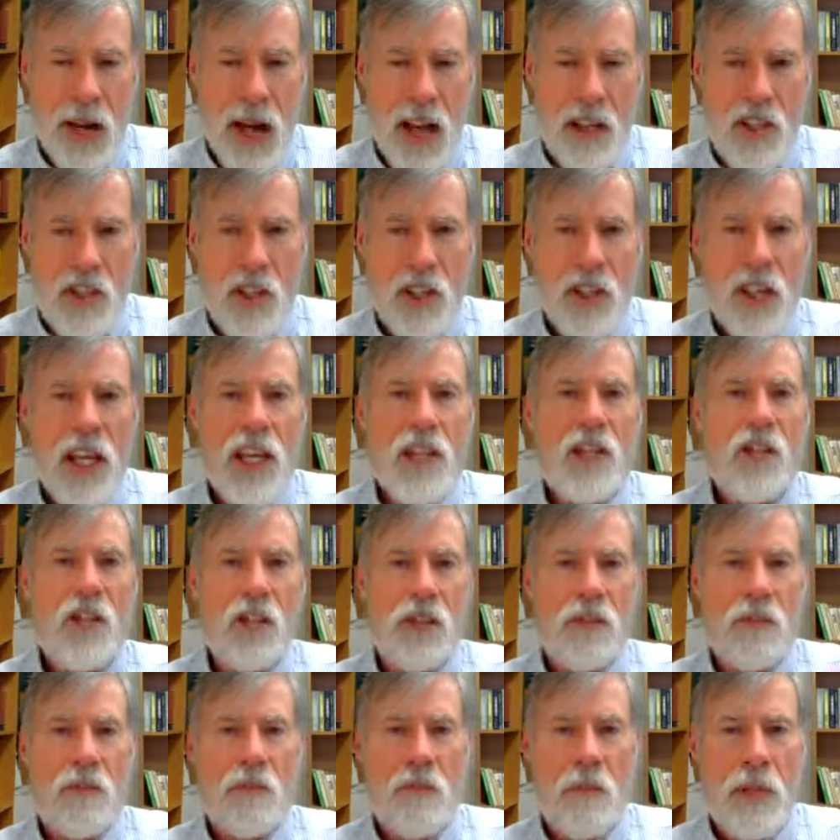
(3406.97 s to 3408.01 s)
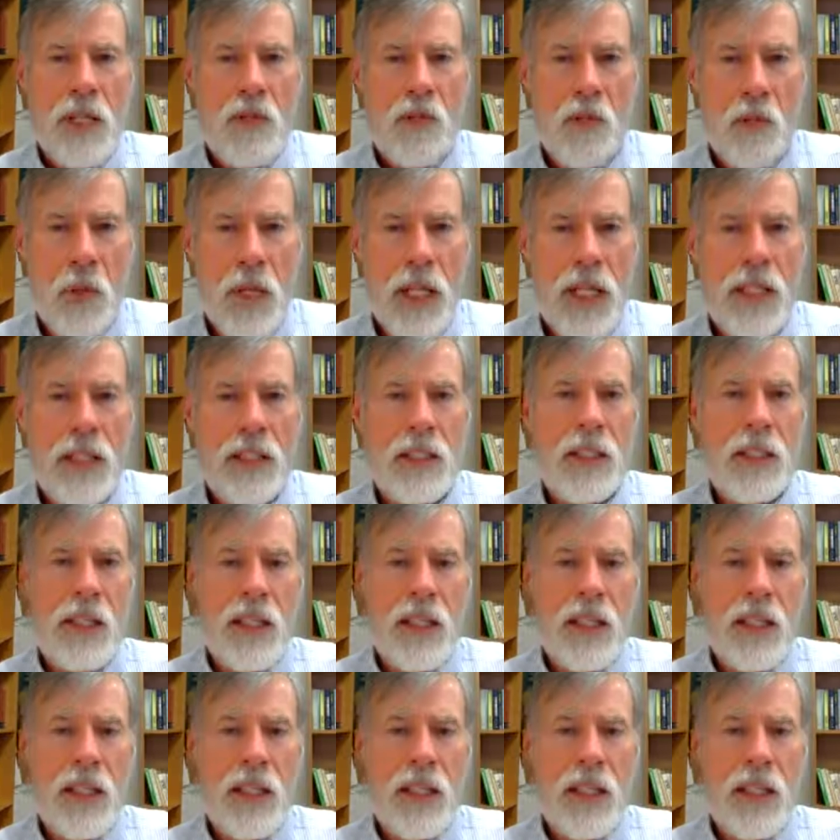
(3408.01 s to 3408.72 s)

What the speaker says: oscillation between